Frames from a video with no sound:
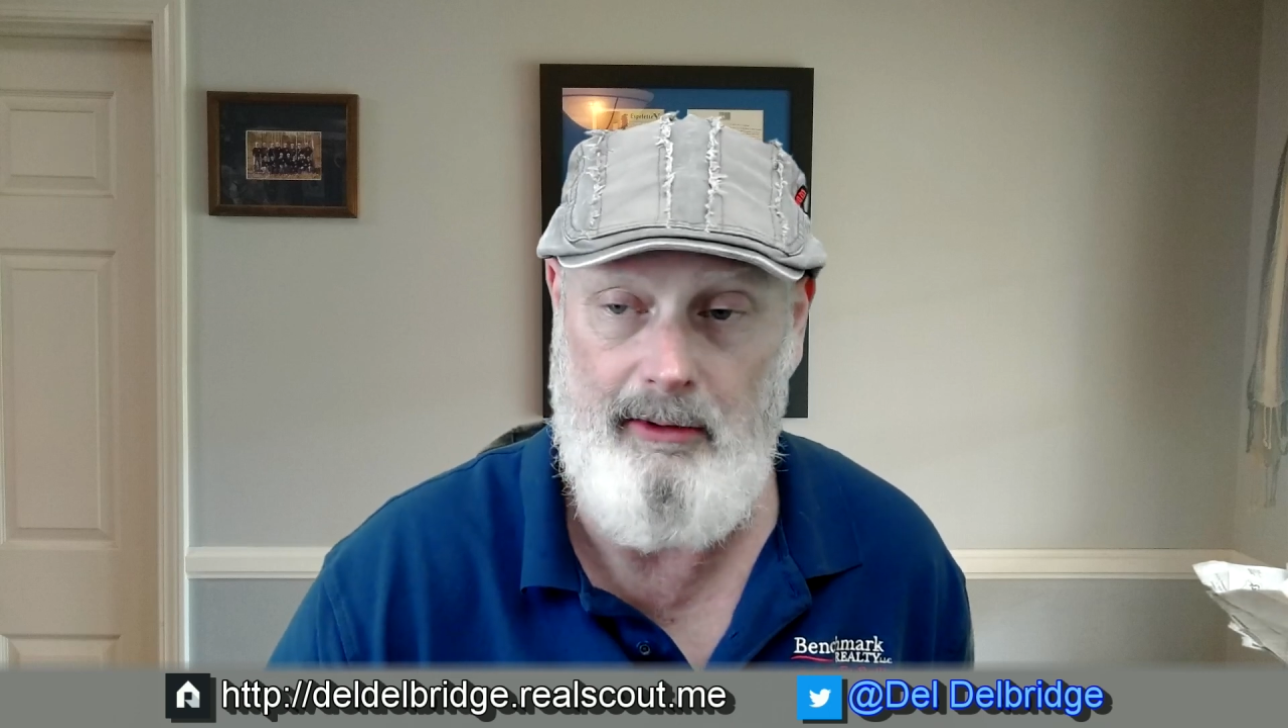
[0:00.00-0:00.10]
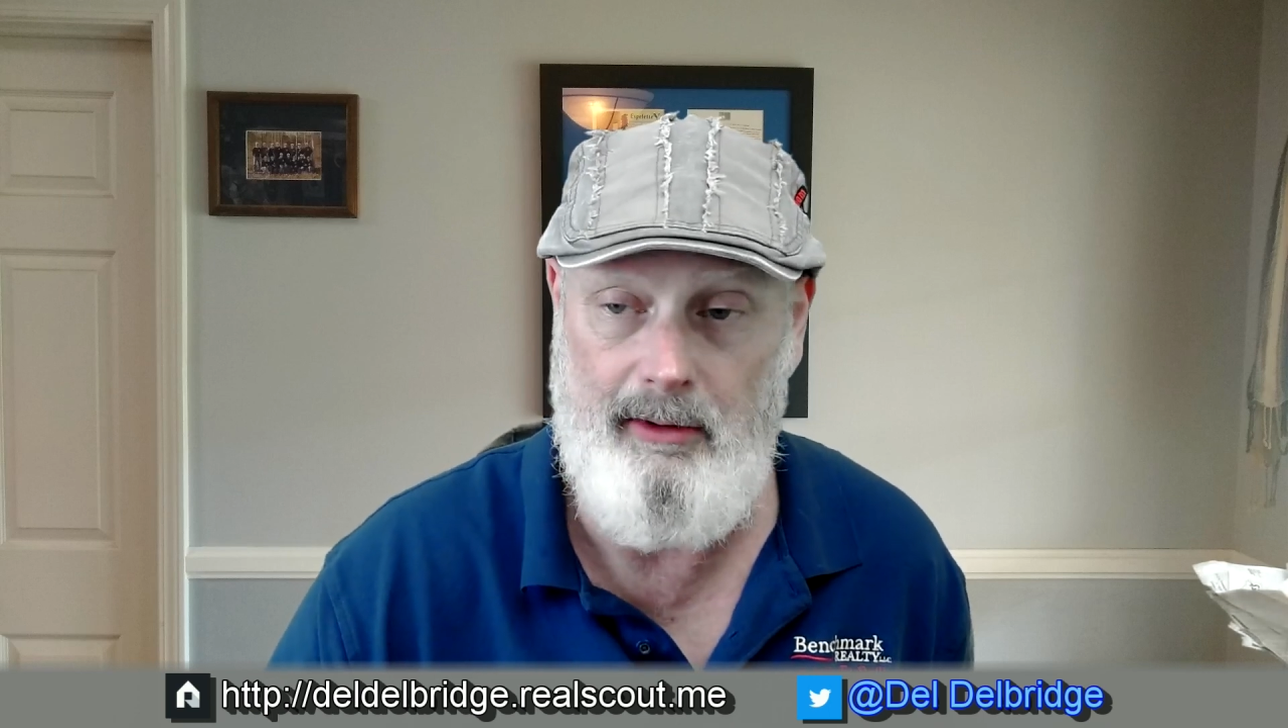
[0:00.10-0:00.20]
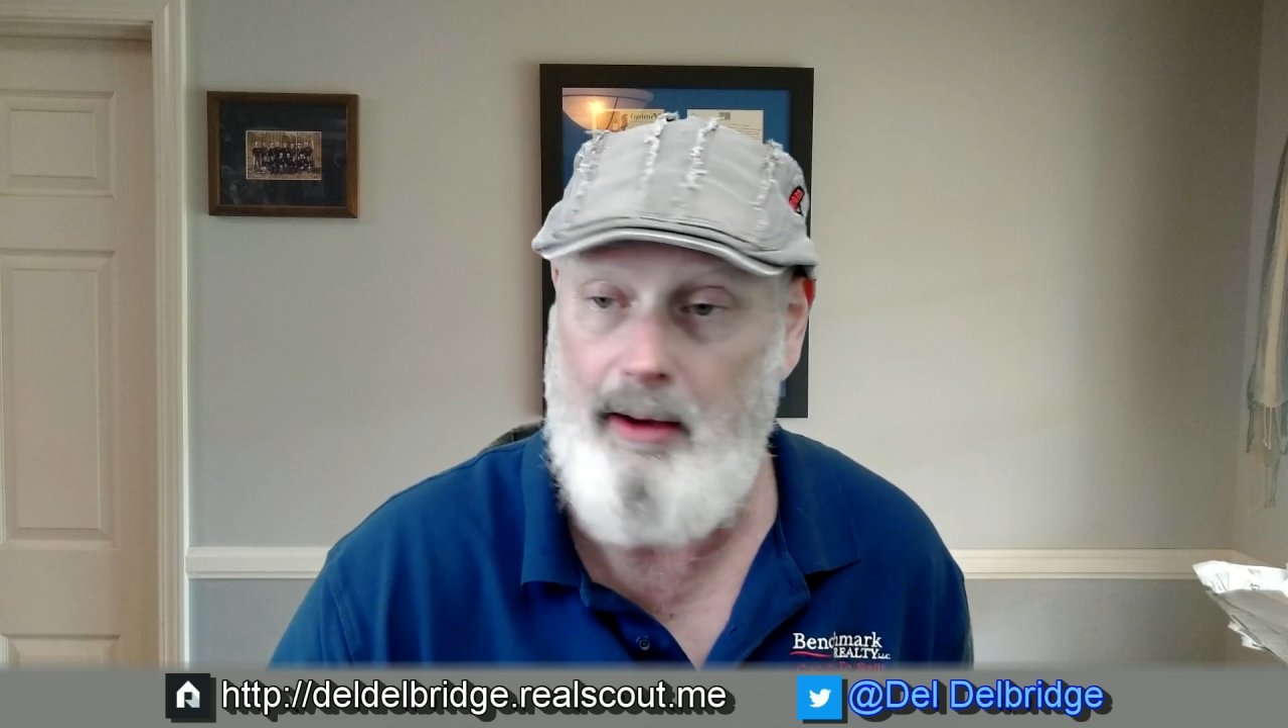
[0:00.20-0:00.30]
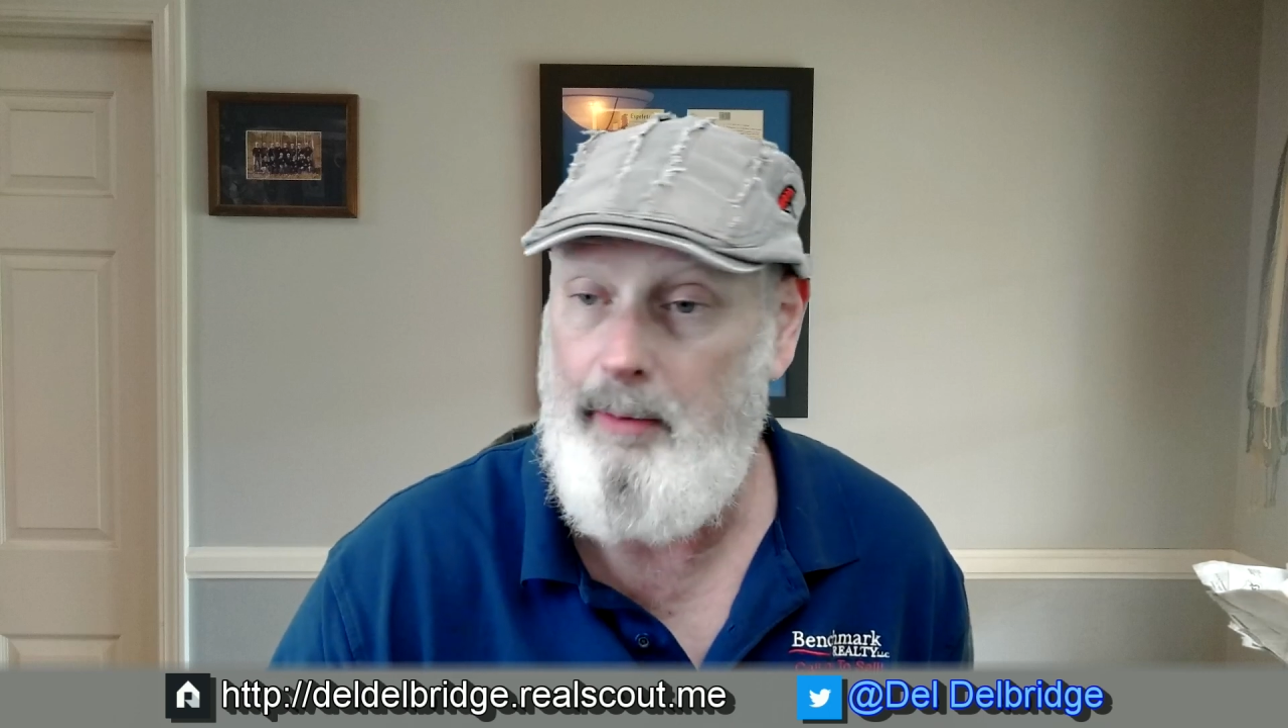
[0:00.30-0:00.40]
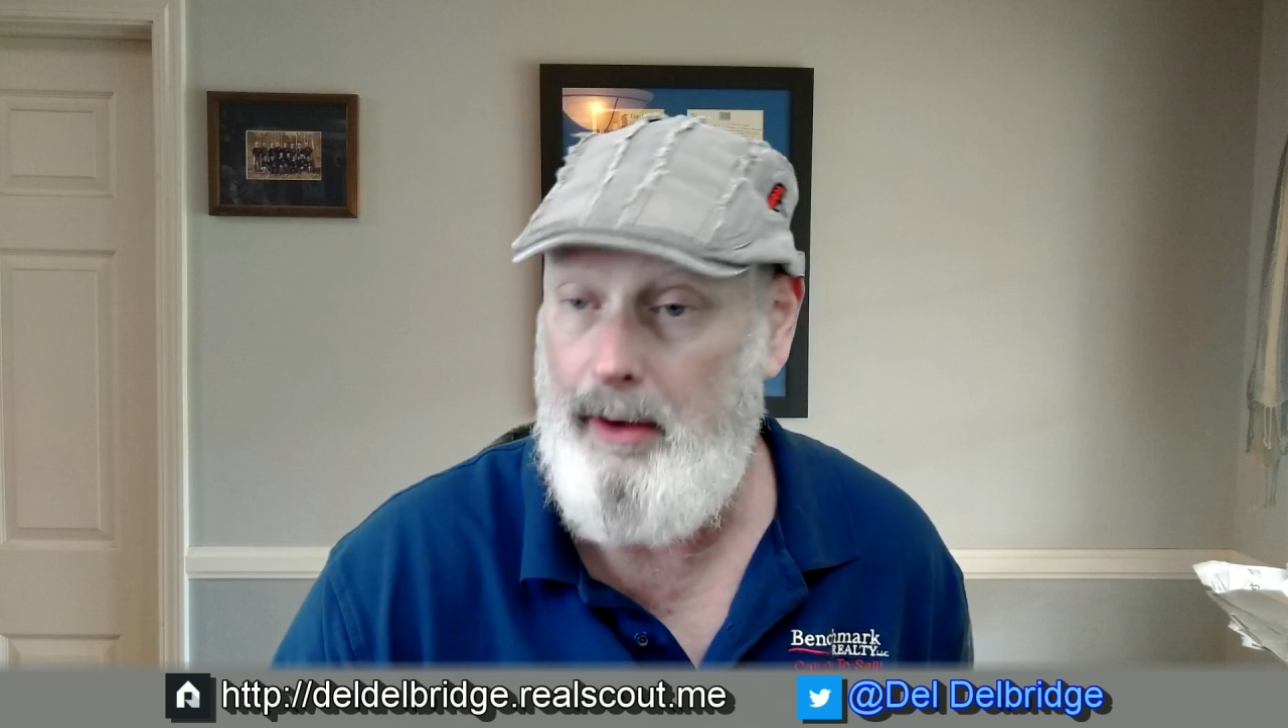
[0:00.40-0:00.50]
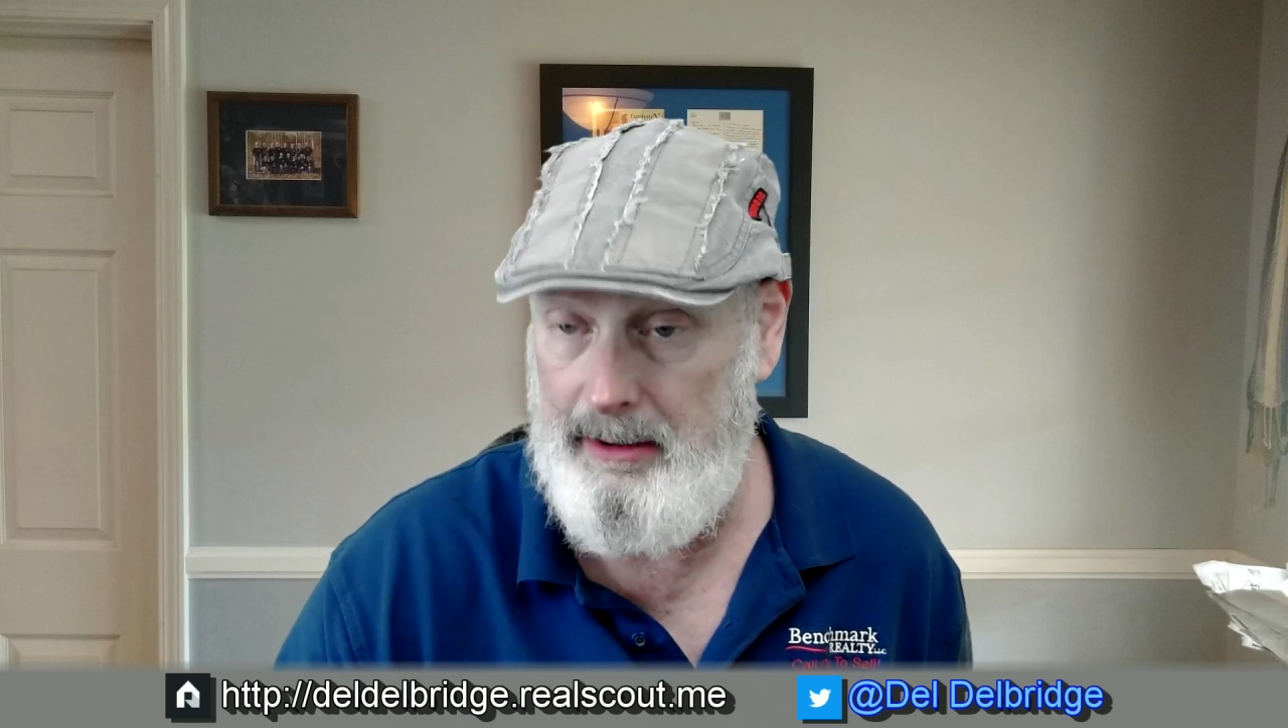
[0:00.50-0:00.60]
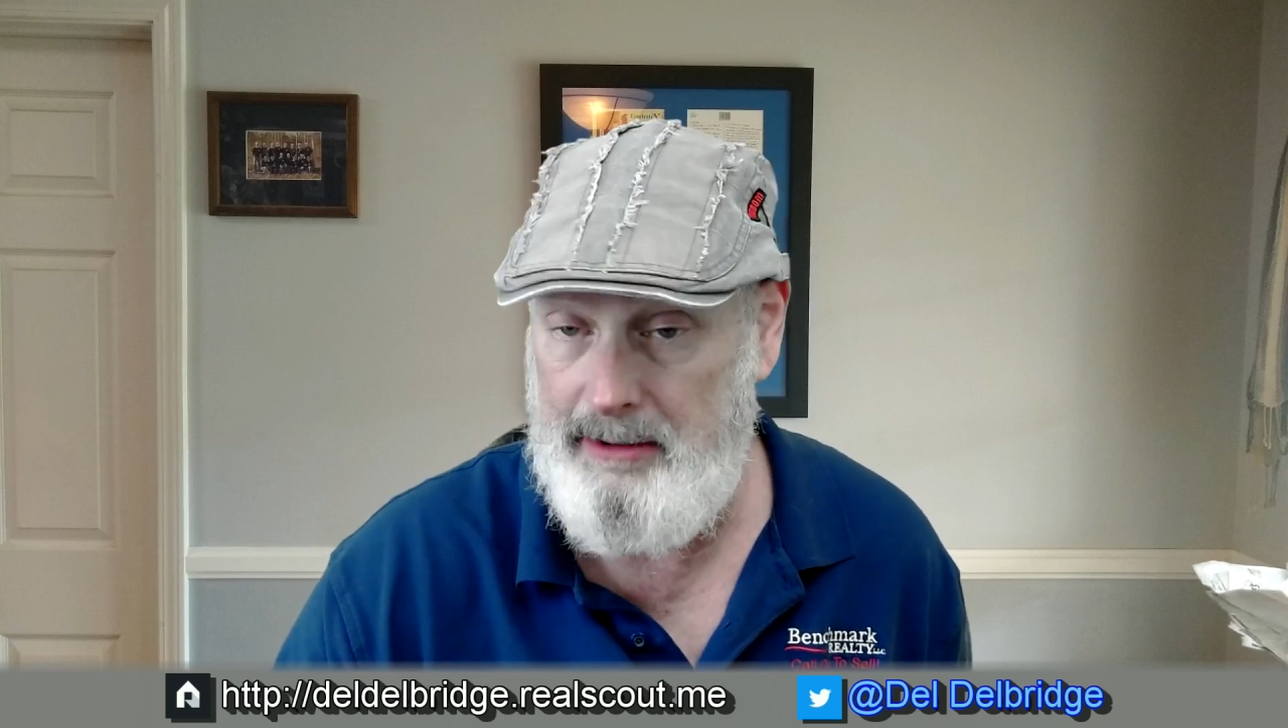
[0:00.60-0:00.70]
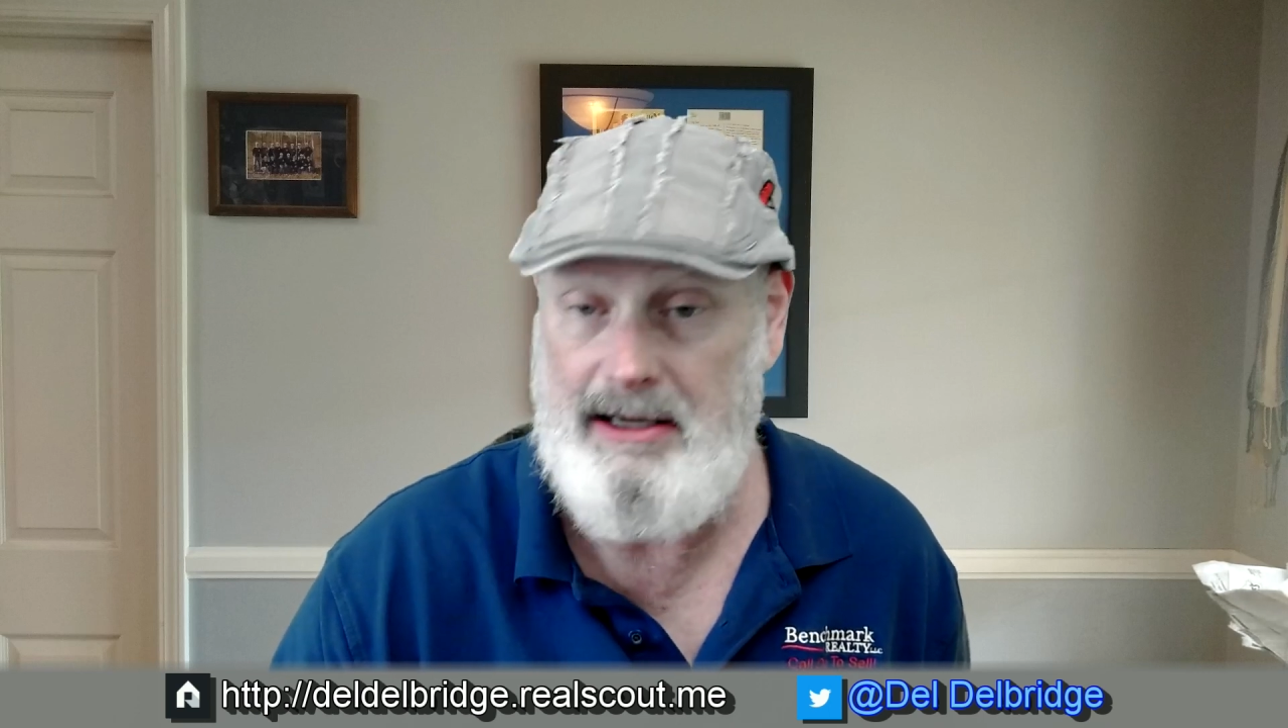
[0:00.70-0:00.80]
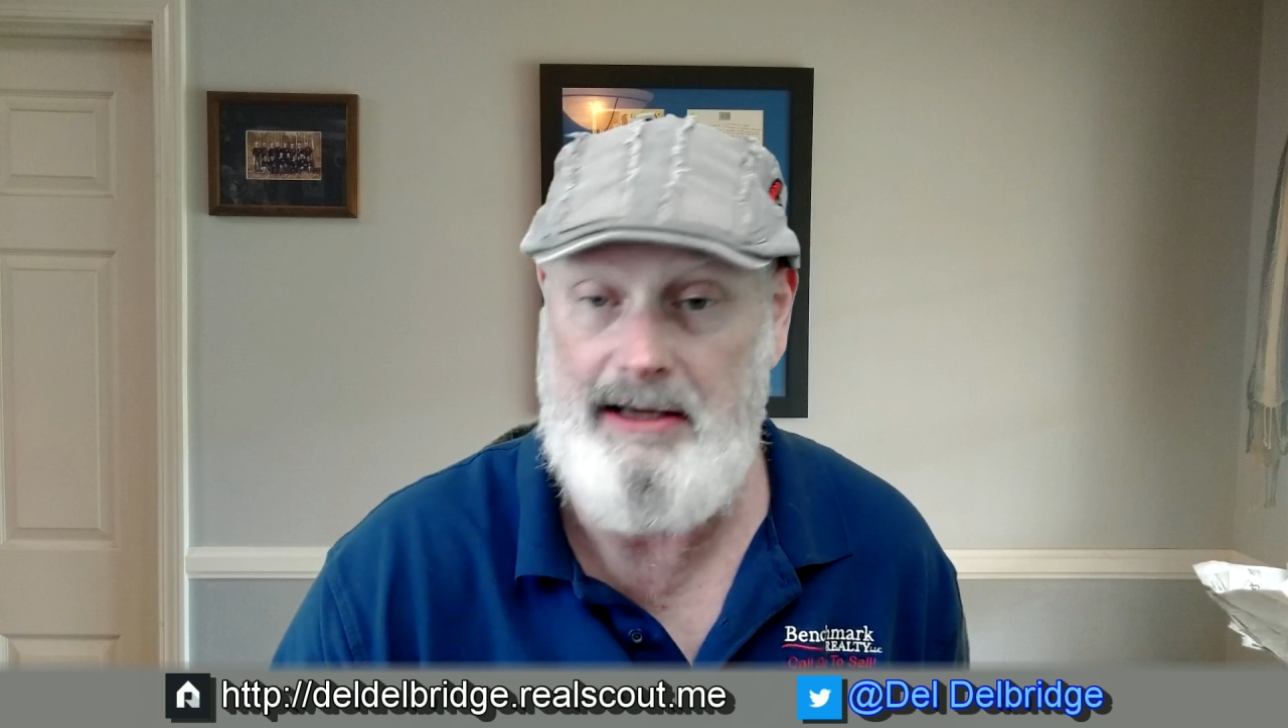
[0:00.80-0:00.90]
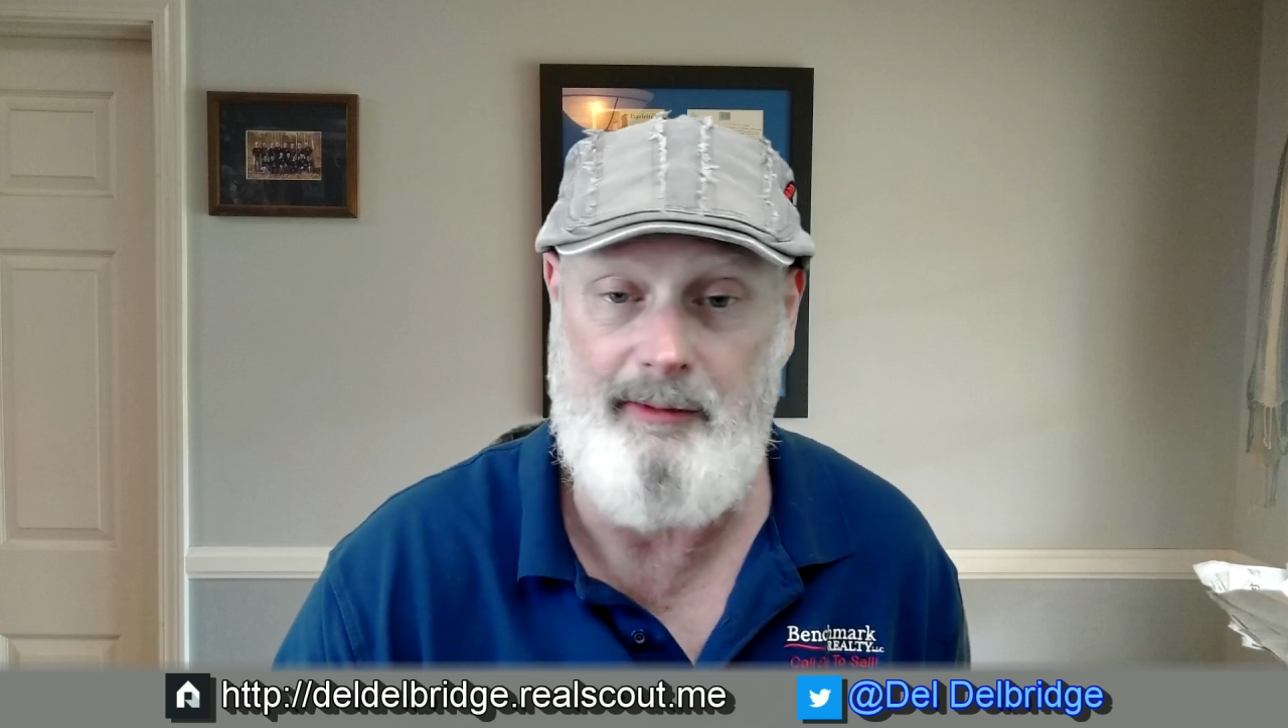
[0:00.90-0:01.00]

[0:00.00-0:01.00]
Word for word: and I apologize